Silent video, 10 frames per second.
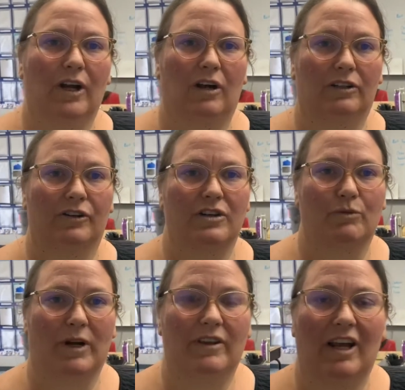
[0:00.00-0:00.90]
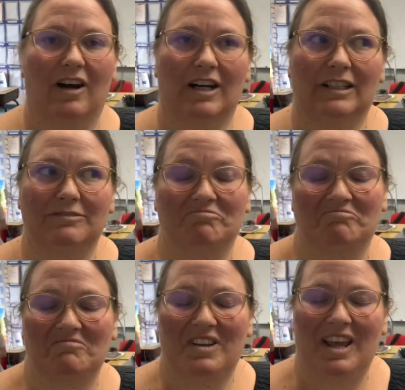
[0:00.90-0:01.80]
all learners where they are,
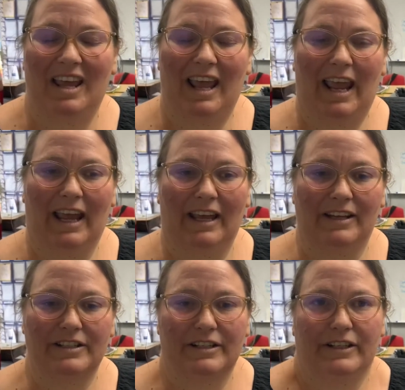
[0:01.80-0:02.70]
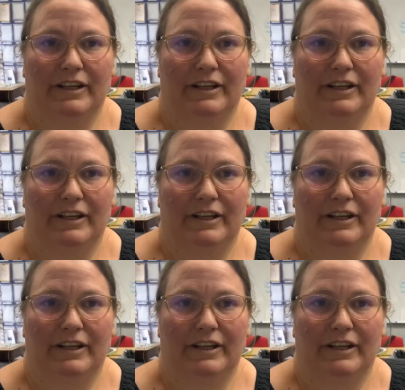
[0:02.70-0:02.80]
and